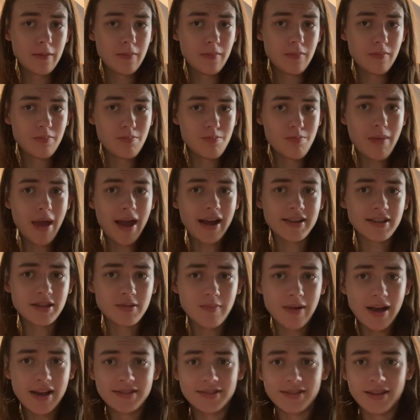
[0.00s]

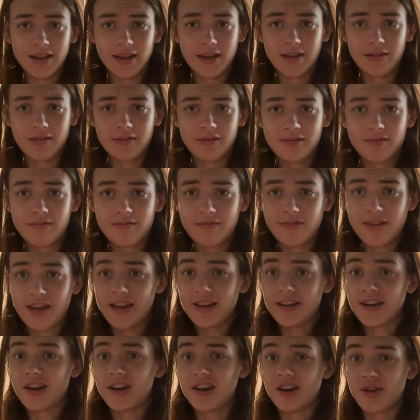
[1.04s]
maximizing that
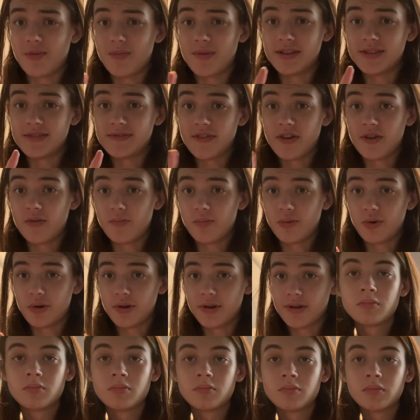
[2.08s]
economy is very important.
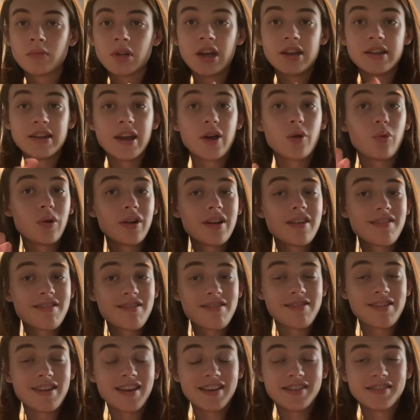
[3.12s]
Now, one of the
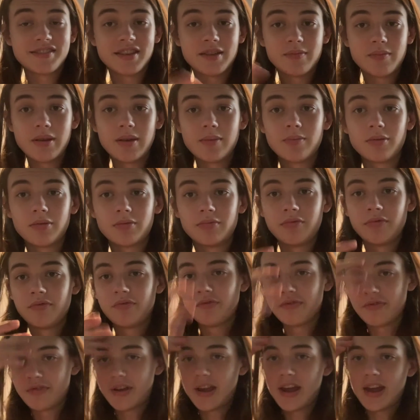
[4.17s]
things that people
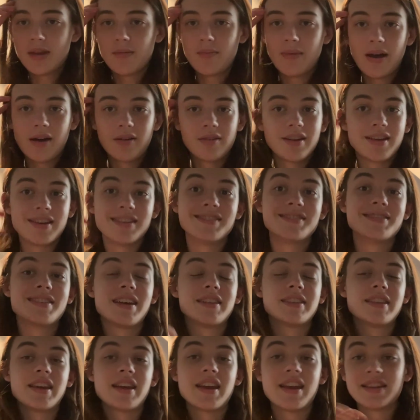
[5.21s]
forget about is that
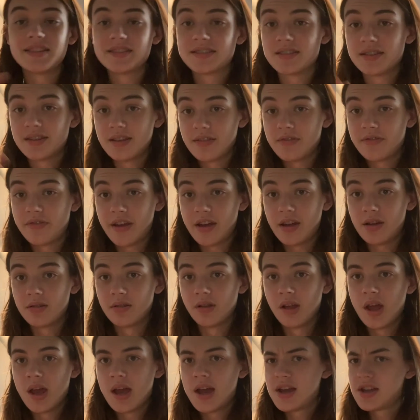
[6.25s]
they instantly fail
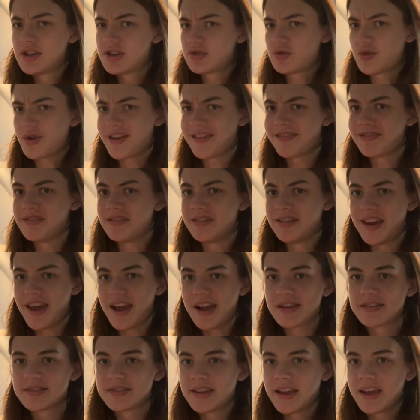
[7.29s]
strength and dex
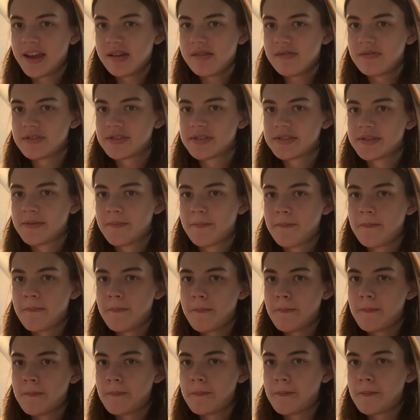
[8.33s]
saves,
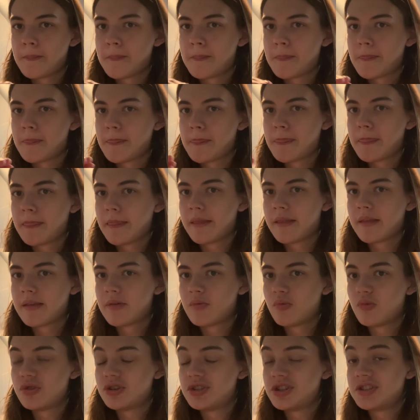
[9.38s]

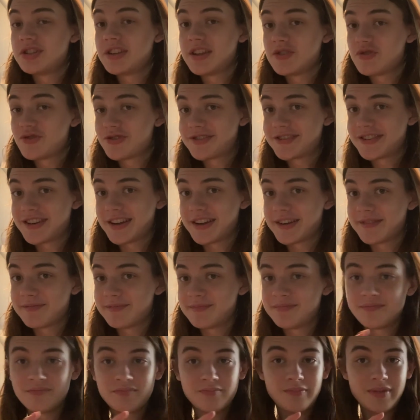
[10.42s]
which is interesting
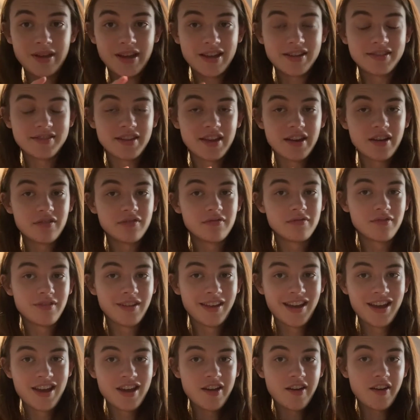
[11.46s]
because they don't
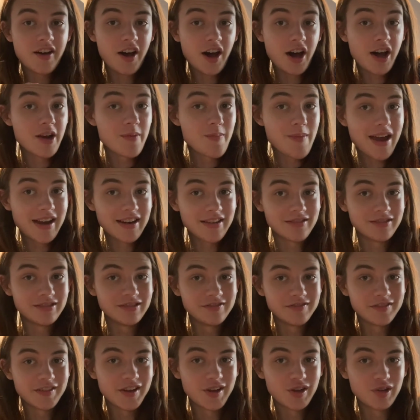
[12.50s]
automatically
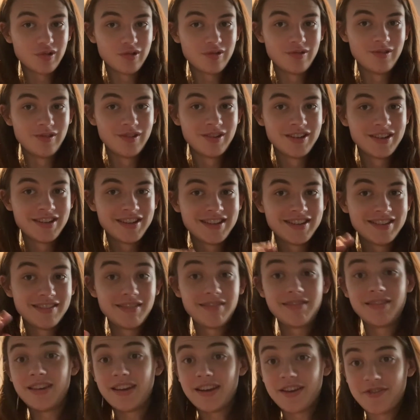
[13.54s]
fail
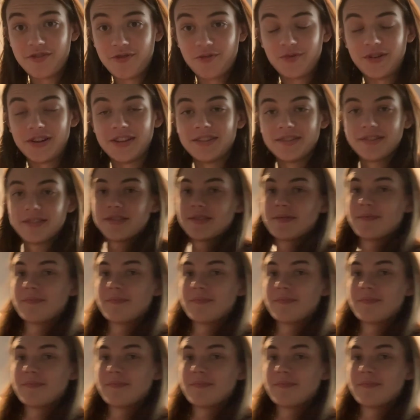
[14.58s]
the other ones.